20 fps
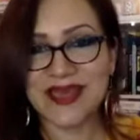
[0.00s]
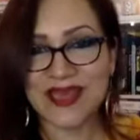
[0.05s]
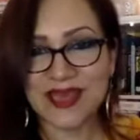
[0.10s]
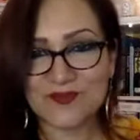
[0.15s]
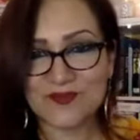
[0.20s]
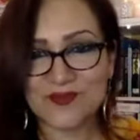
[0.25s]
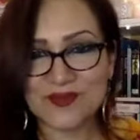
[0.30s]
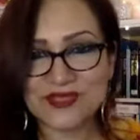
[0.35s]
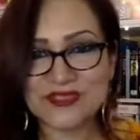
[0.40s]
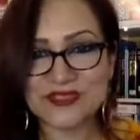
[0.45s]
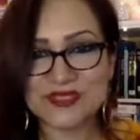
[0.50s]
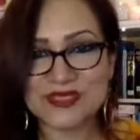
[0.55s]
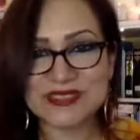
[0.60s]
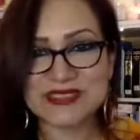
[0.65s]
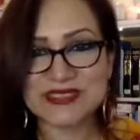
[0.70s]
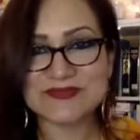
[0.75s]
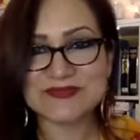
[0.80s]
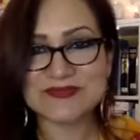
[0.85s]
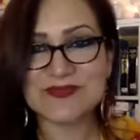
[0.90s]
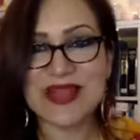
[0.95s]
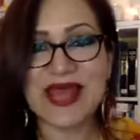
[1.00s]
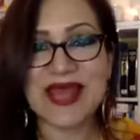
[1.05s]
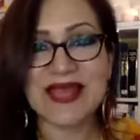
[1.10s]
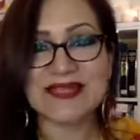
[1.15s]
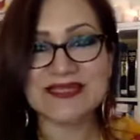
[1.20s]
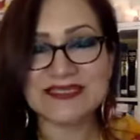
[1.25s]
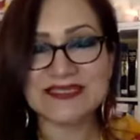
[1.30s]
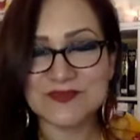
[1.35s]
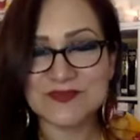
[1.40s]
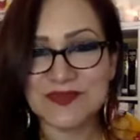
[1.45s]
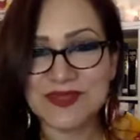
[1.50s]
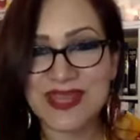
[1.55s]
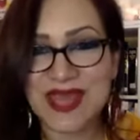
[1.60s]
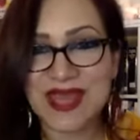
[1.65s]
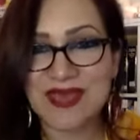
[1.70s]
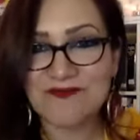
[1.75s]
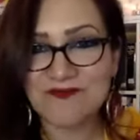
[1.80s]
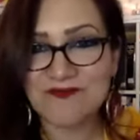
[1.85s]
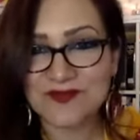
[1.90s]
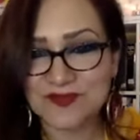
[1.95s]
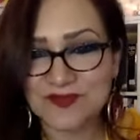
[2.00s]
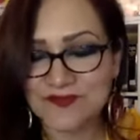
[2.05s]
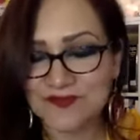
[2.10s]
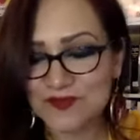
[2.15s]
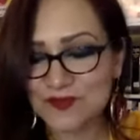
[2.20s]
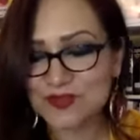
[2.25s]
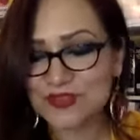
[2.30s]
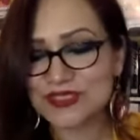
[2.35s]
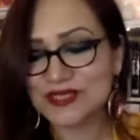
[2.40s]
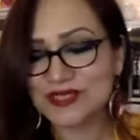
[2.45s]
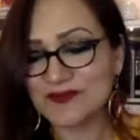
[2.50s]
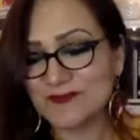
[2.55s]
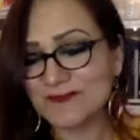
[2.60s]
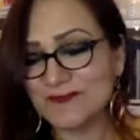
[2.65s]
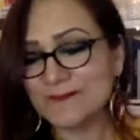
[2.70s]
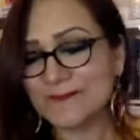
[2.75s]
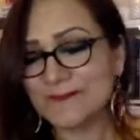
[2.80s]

ambitious plans that we have for the future.